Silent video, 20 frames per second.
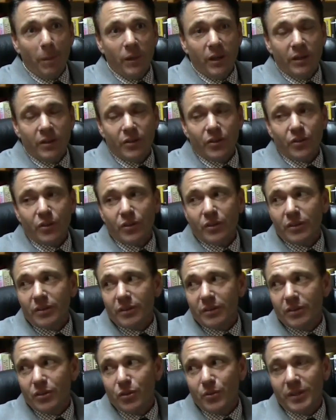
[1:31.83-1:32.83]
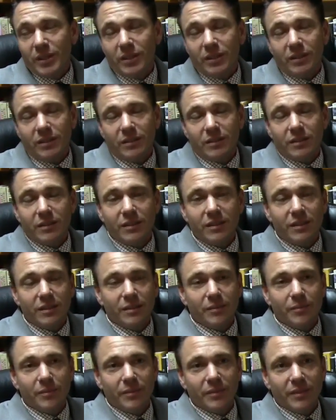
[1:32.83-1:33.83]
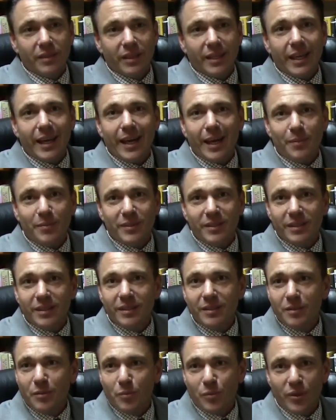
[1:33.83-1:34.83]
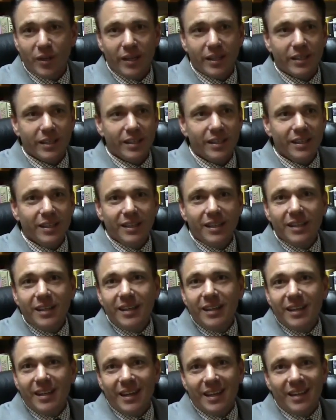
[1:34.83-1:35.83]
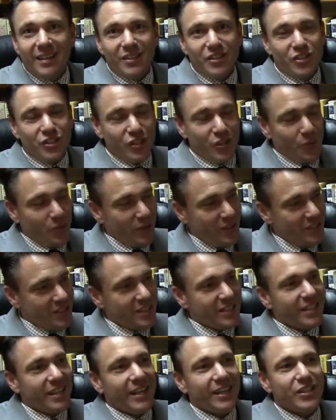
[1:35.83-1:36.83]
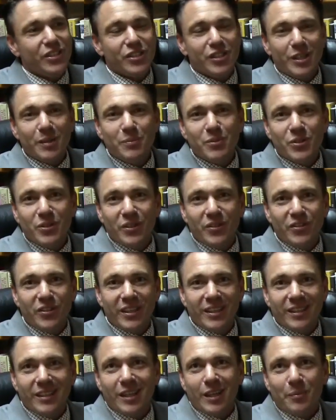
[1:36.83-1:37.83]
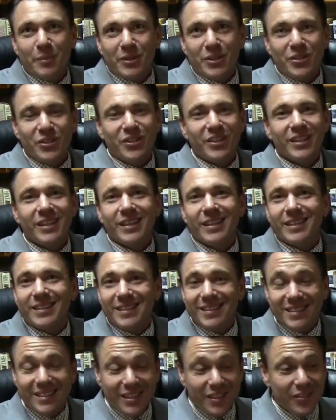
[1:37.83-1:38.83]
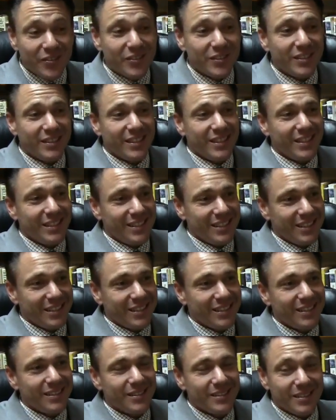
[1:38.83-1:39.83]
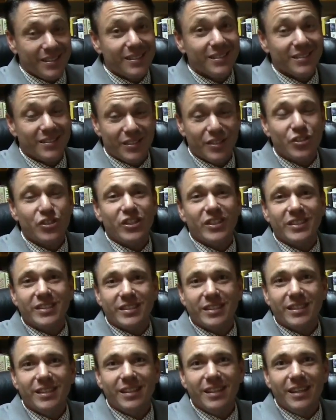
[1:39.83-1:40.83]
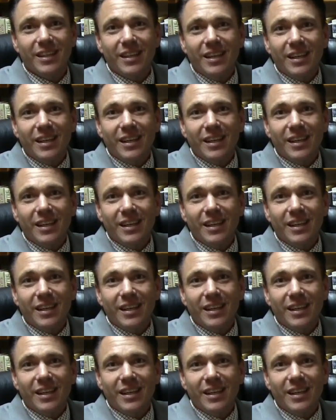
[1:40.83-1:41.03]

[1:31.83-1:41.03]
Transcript: under who we called the captain, Brandy, and she runs a tight ship. So if you get that opportunity, I definitely suggest it.